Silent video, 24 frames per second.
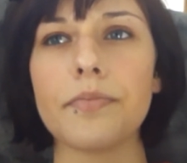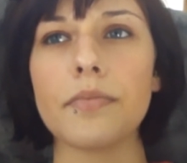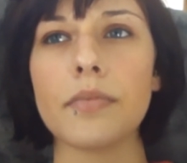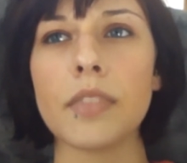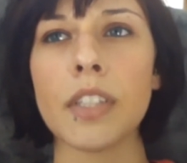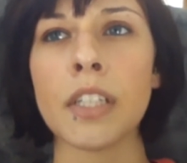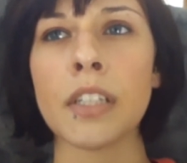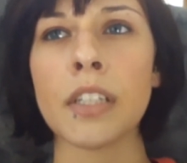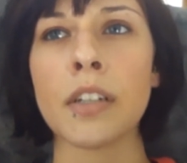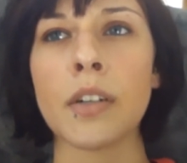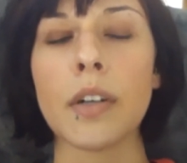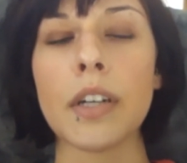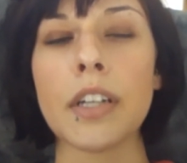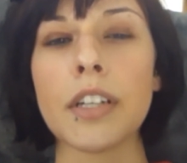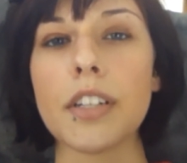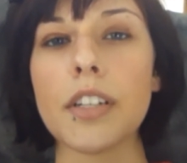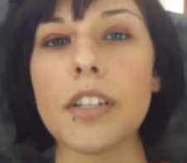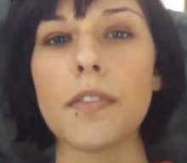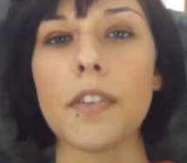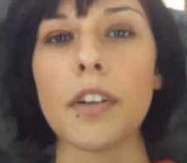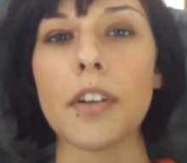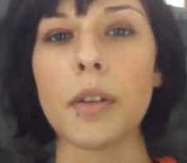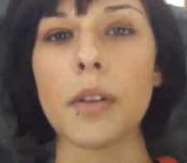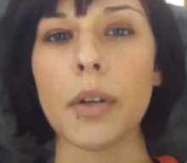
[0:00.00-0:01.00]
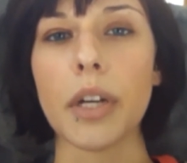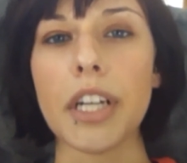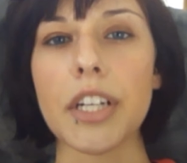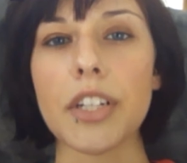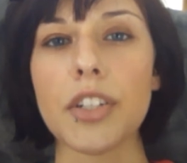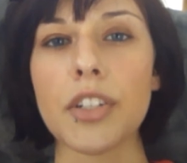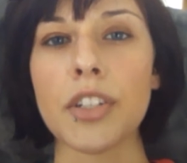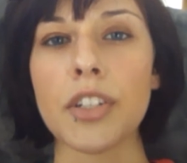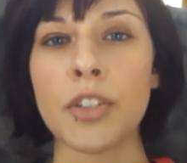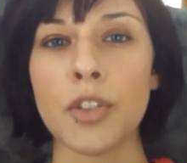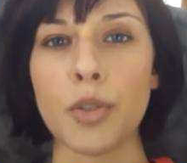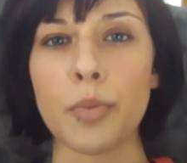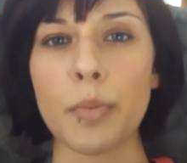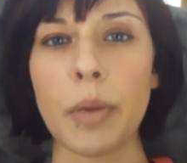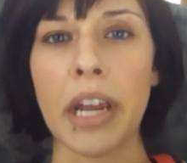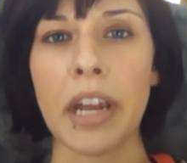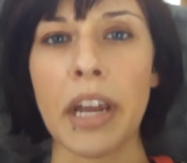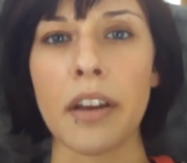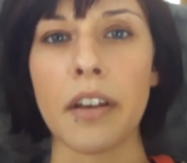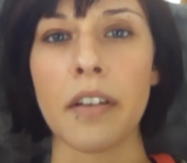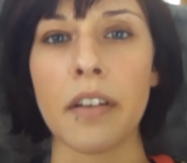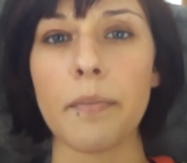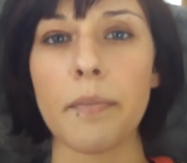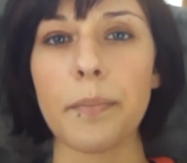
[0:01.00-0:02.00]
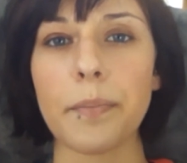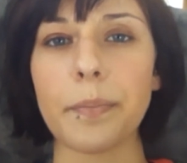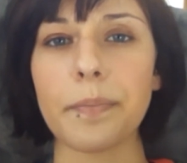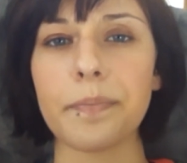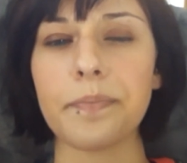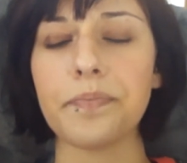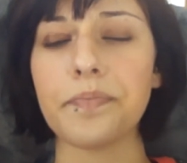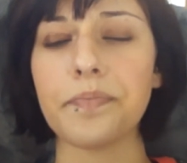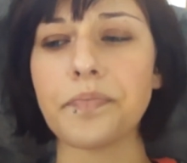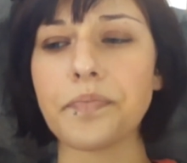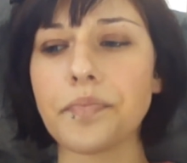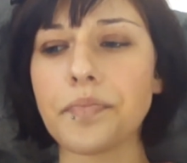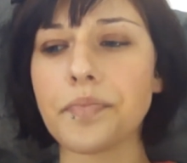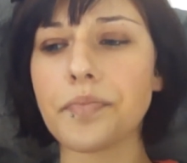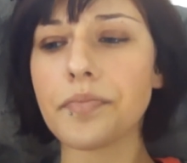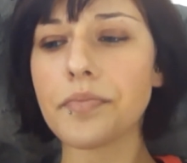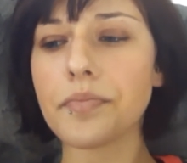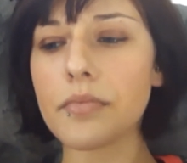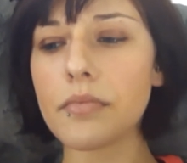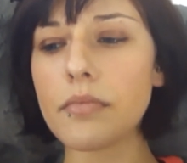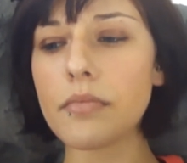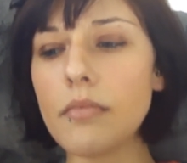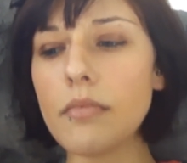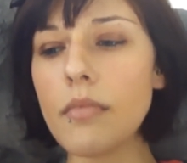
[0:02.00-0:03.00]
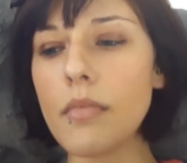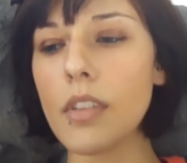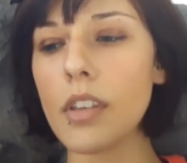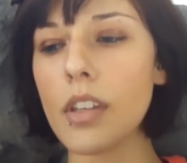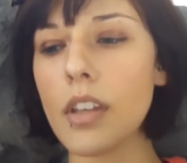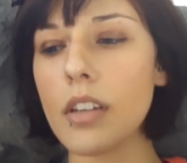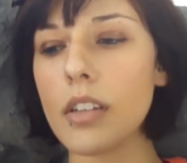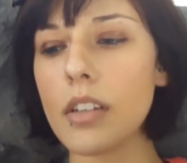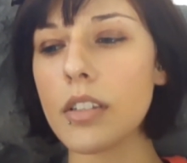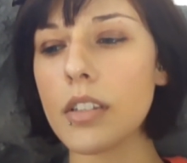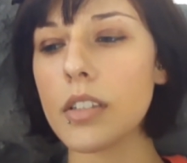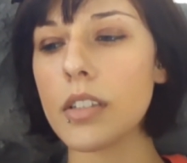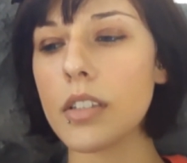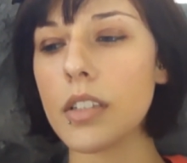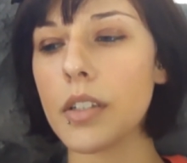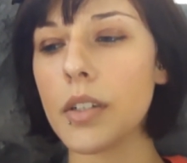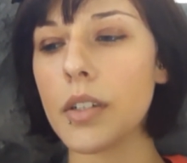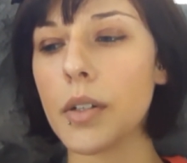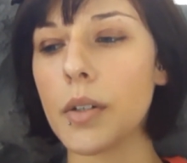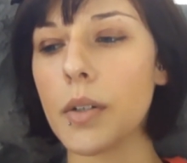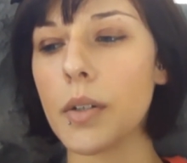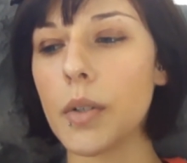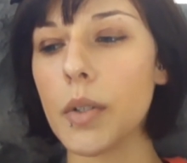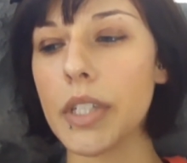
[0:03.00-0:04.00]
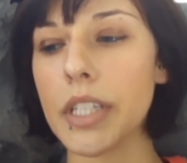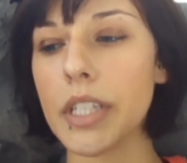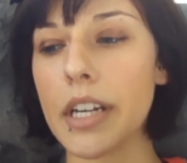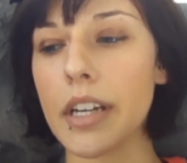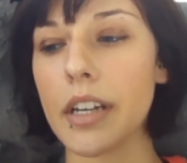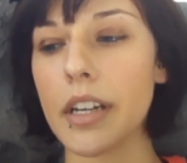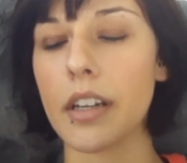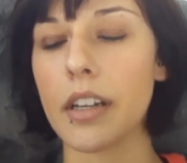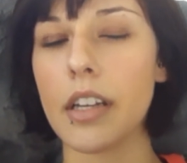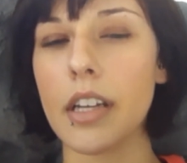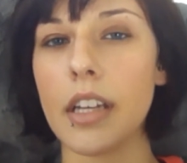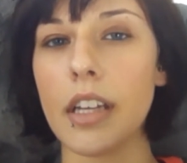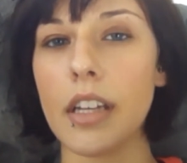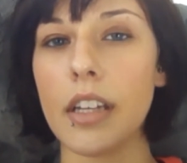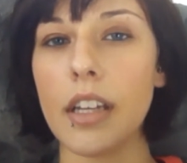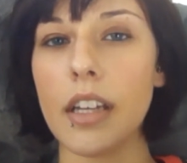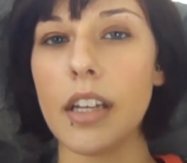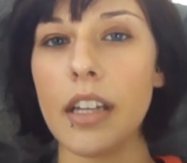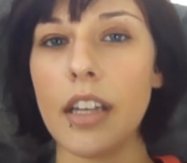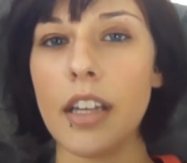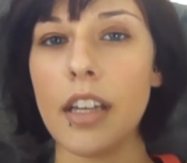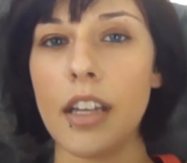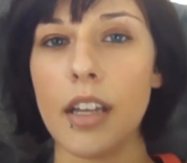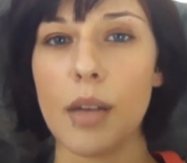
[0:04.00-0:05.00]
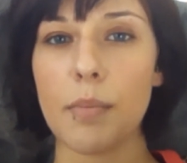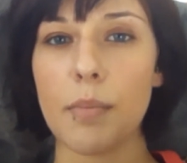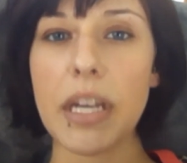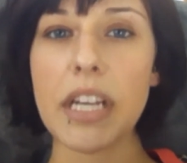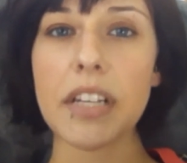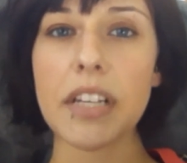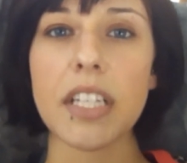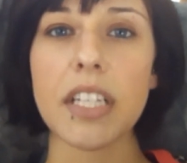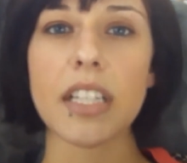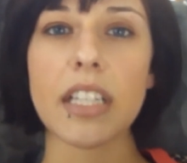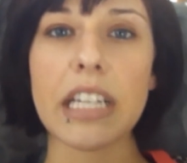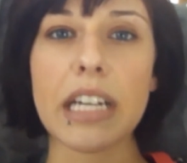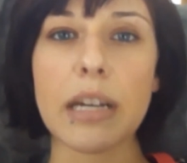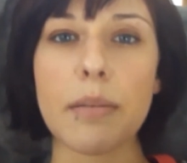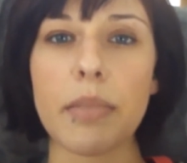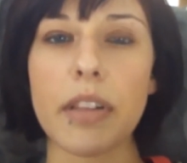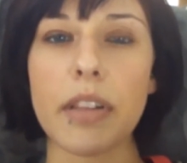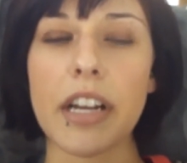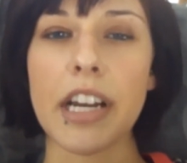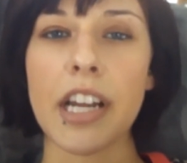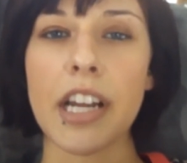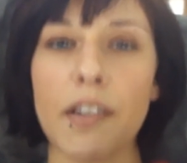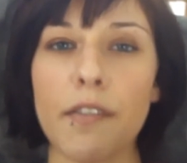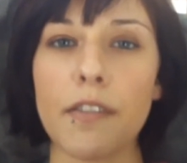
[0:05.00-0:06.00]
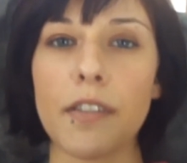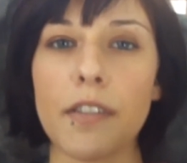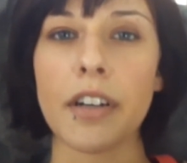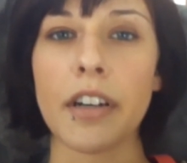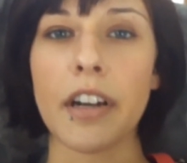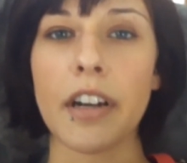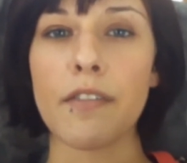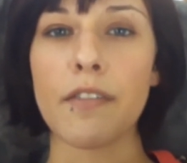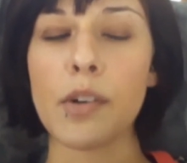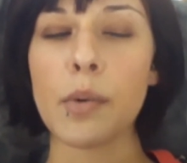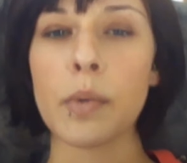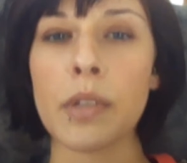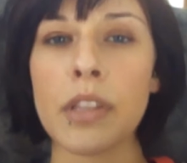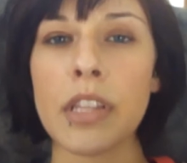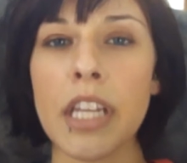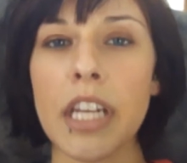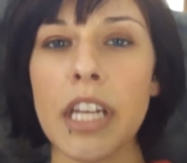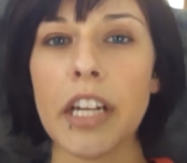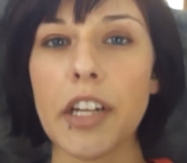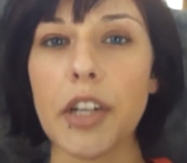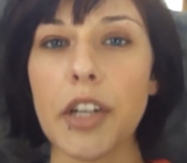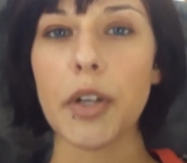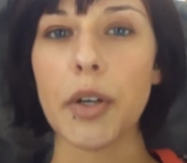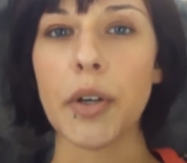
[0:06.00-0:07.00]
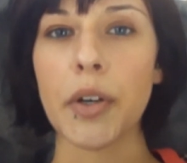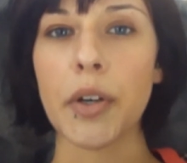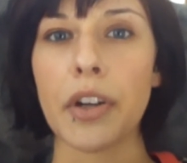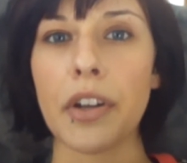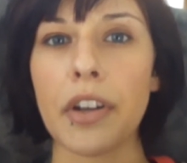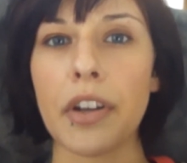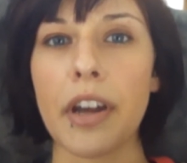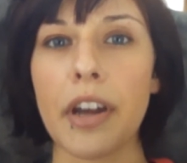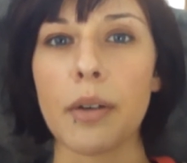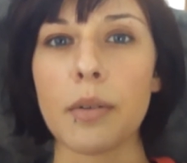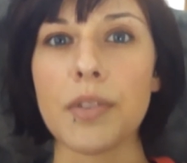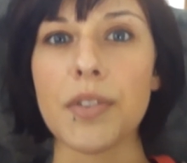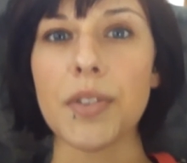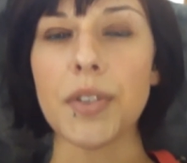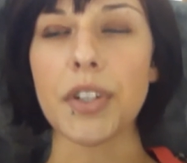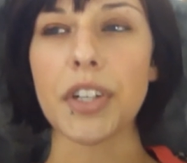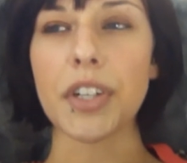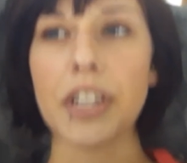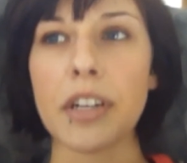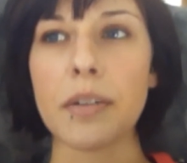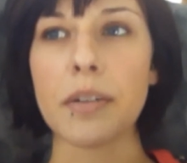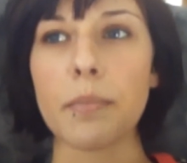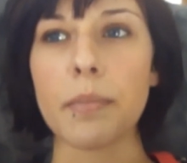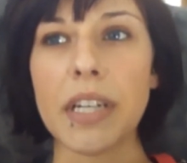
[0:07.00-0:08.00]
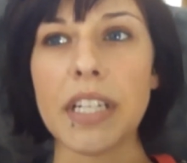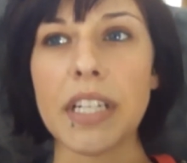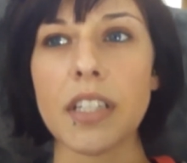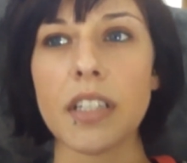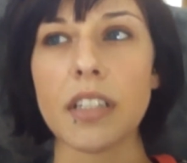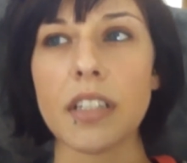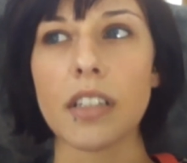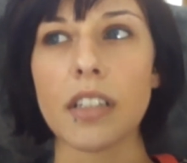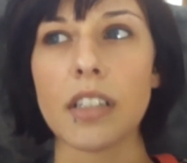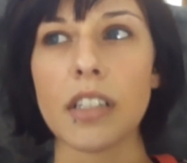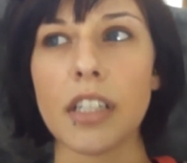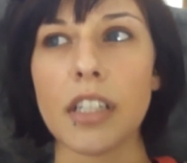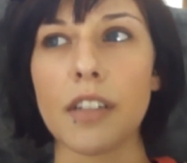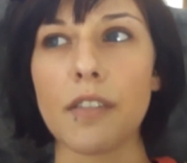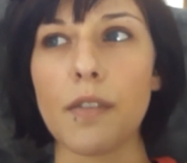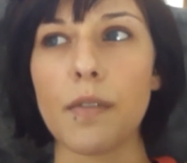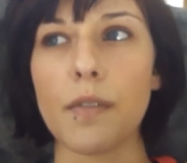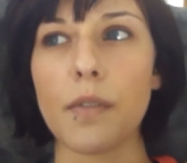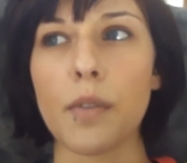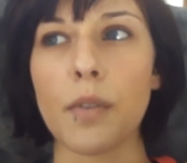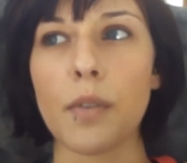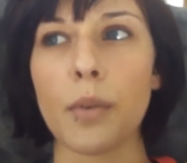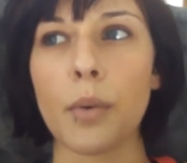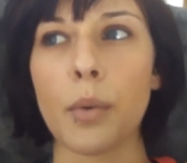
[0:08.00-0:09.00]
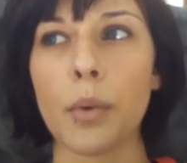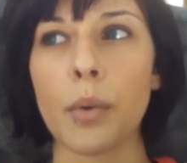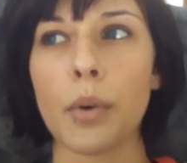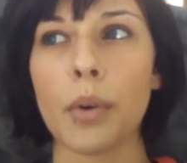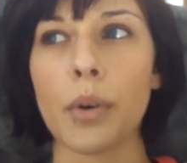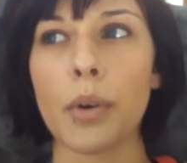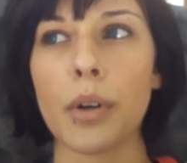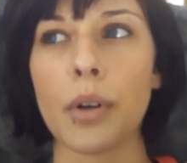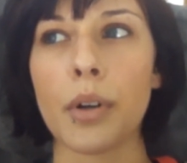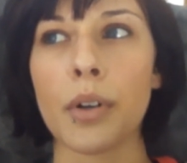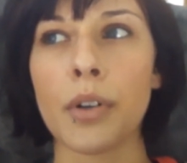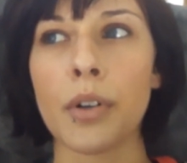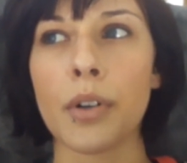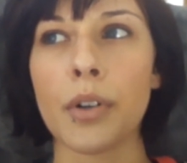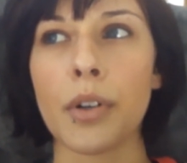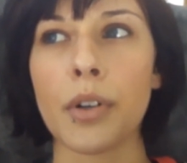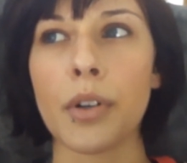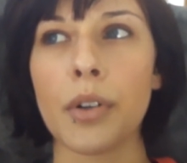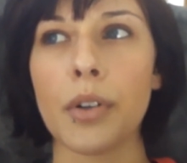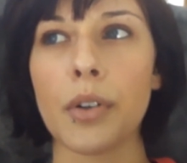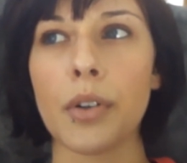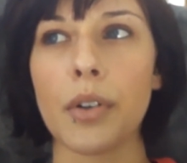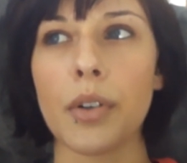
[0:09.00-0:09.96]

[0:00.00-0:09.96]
you know, in a different location in Japan. So yeah, basically I applied for everyone that I could. I was looking basically for